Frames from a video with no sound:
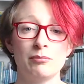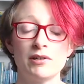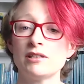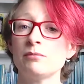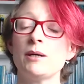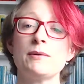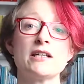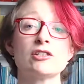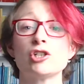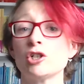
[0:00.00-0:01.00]
And sometimes that's
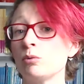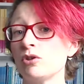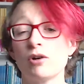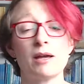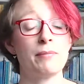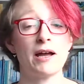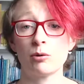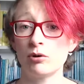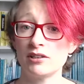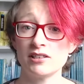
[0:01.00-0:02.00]
to do with you getting bad
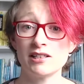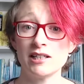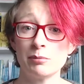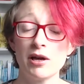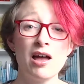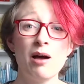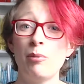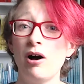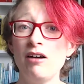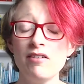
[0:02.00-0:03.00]
quality sleep. But
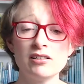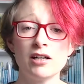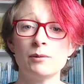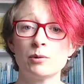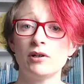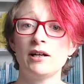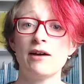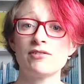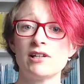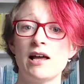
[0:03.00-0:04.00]
I've had times when I have
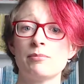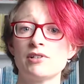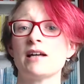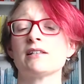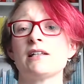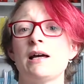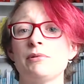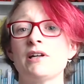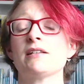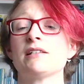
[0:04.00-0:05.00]
slept and slept
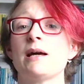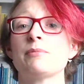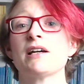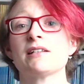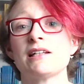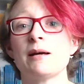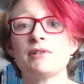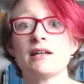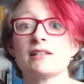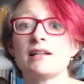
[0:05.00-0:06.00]
and slept and slept
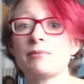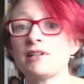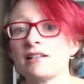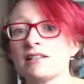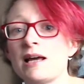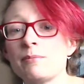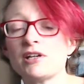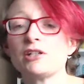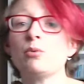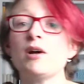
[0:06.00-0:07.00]
and slept and slept, and
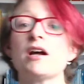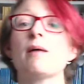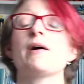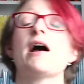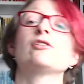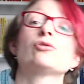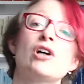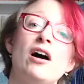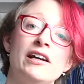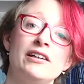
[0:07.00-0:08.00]
you wake up and you're
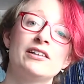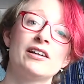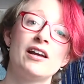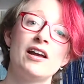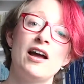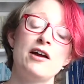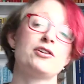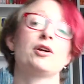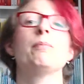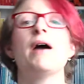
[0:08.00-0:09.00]
tired. And you go
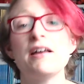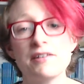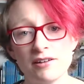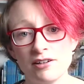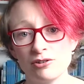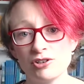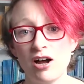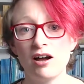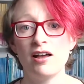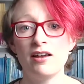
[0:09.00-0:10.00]
to bed and you're
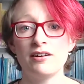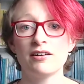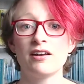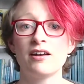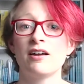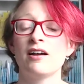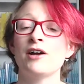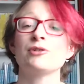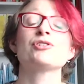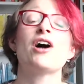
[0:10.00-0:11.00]
tired. And
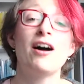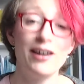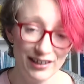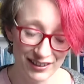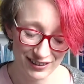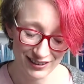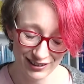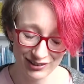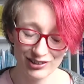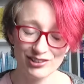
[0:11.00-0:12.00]
you're tired
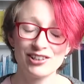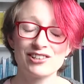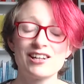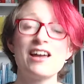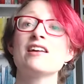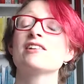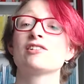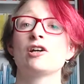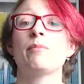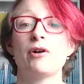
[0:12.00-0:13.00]
you're just
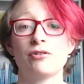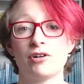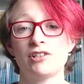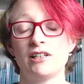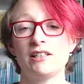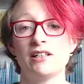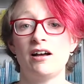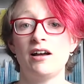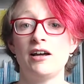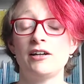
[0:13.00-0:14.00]
so bone crushingly
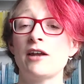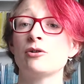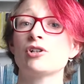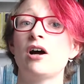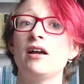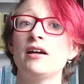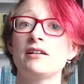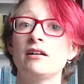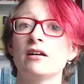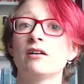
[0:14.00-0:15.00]
tired. And you're tired
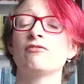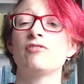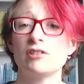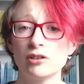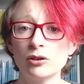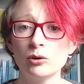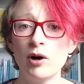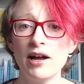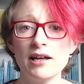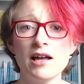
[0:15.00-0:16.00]
in a physical
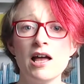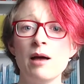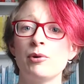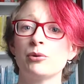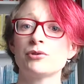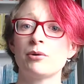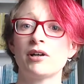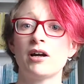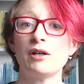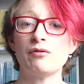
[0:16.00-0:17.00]
way, but also in
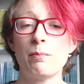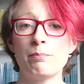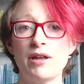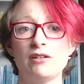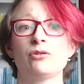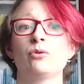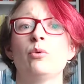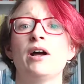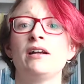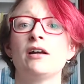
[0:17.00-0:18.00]
kind of a mental
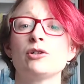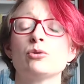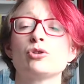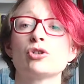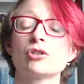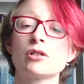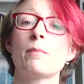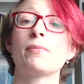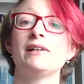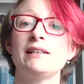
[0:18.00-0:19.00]
way. Like you're just
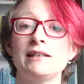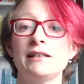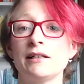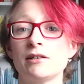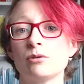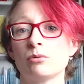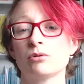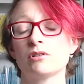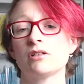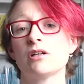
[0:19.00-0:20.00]
completely
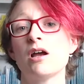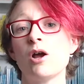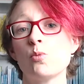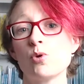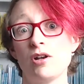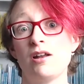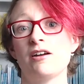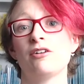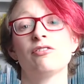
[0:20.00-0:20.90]
exhausted with life.